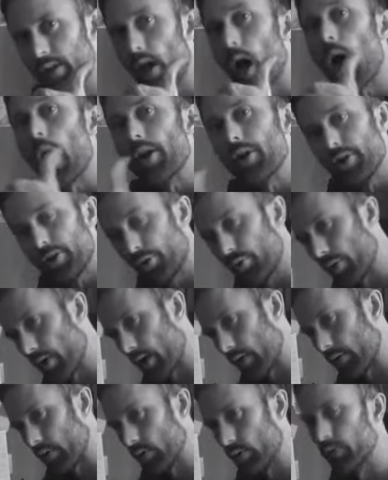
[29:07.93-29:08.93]
the
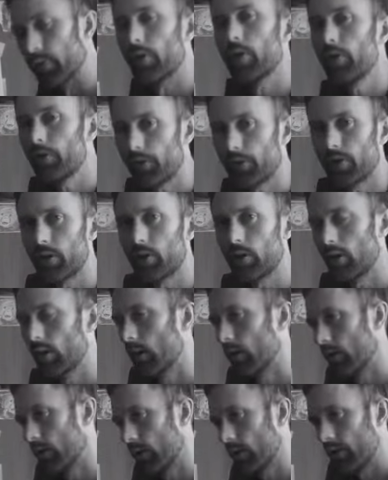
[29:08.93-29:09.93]
underground university
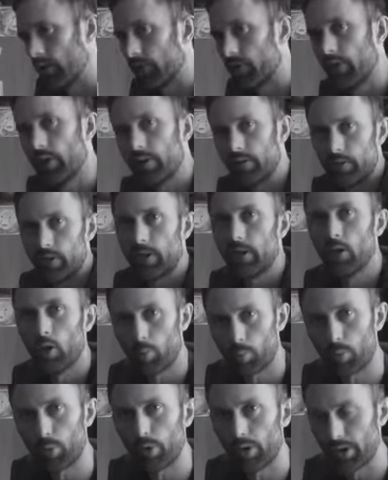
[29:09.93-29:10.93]
is in
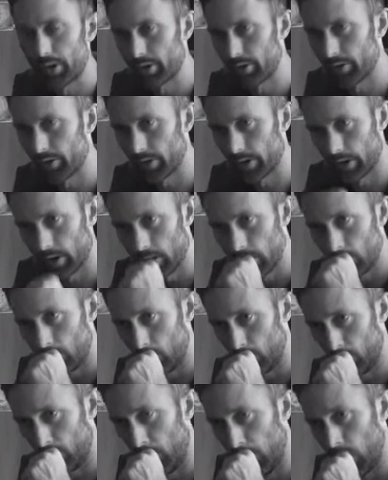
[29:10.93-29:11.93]
operation there,
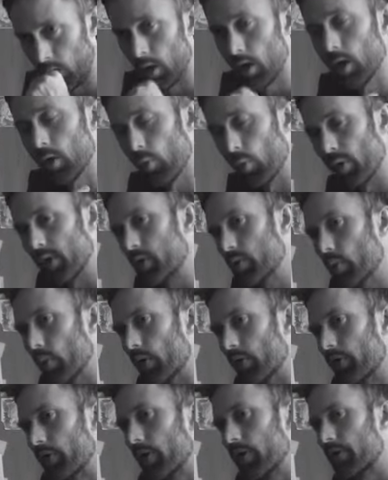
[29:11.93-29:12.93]
which
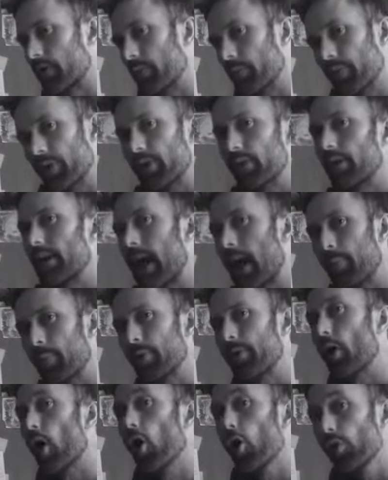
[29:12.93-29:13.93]
was something that
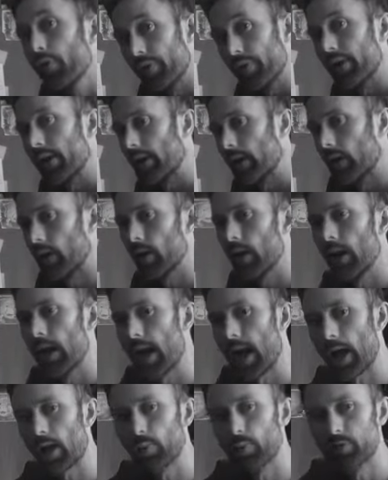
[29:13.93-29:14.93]
happened over here,
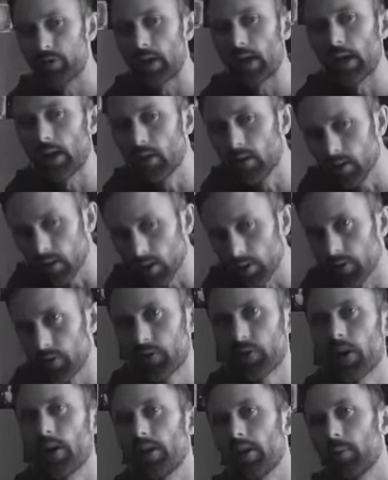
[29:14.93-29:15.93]
and it was England
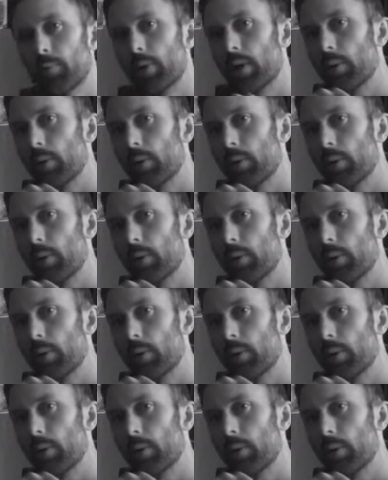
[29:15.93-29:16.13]
sending